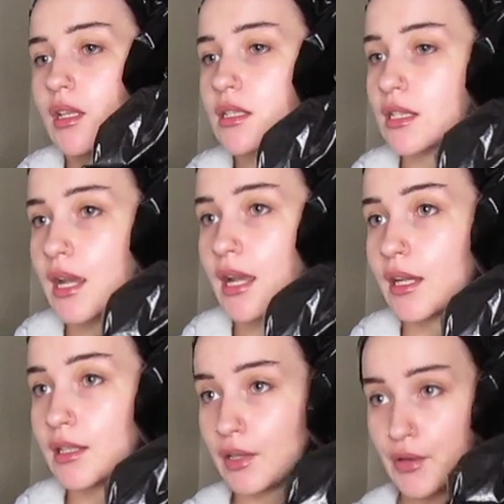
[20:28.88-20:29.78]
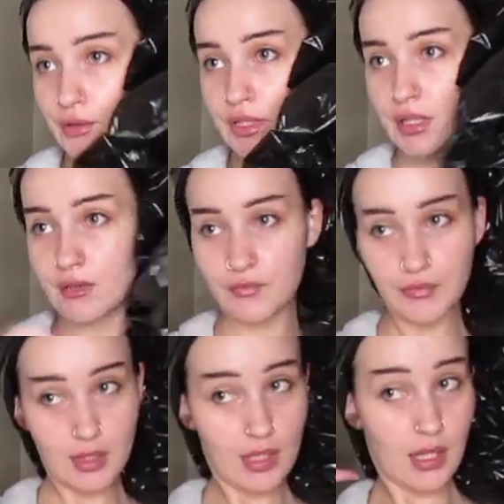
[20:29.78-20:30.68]
Tie it closed.
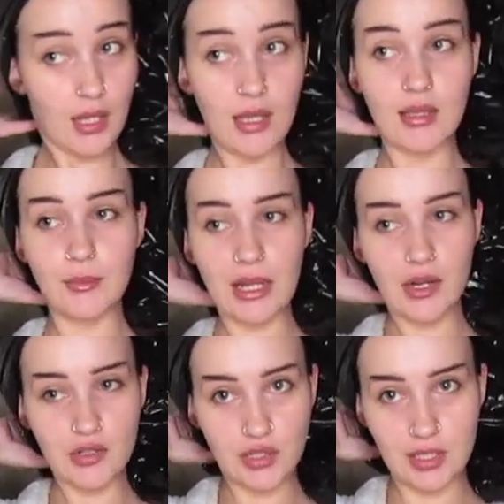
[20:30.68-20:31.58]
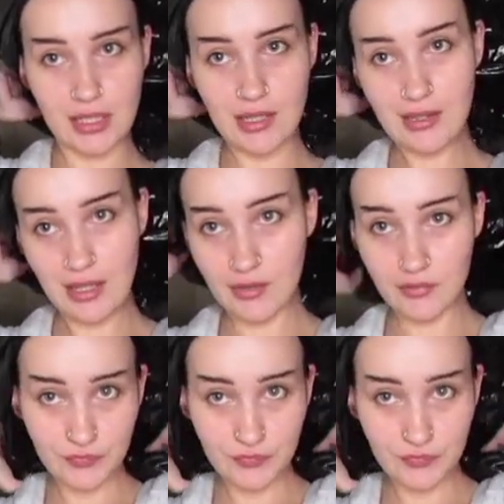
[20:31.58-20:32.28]
And then my hair's just in there.